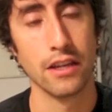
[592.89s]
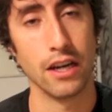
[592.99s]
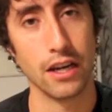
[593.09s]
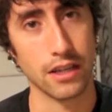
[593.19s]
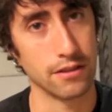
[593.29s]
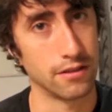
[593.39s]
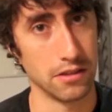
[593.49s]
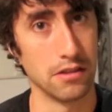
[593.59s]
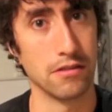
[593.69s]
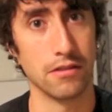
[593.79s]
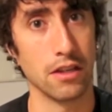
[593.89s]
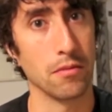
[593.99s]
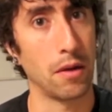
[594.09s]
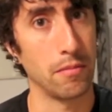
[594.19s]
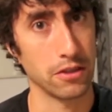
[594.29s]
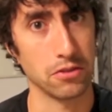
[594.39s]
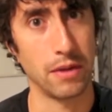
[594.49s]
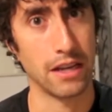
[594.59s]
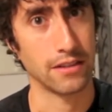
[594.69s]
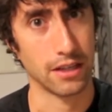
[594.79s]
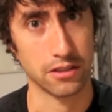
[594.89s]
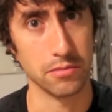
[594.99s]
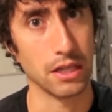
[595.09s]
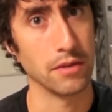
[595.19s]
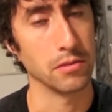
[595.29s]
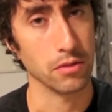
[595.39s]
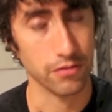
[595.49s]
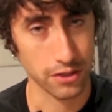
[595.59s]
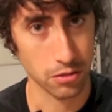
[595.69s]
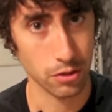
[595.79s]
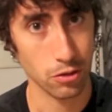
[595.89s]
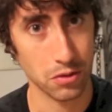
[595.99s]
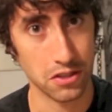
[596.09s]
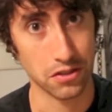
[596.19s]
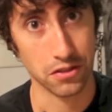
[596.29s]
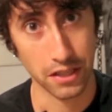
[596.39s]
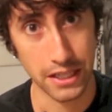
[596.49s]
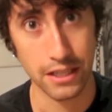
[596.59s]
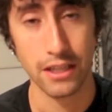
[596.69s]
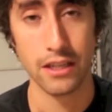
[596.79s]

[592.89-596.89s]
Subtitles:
I can see my muscle mass actually becoming more visible, which is great.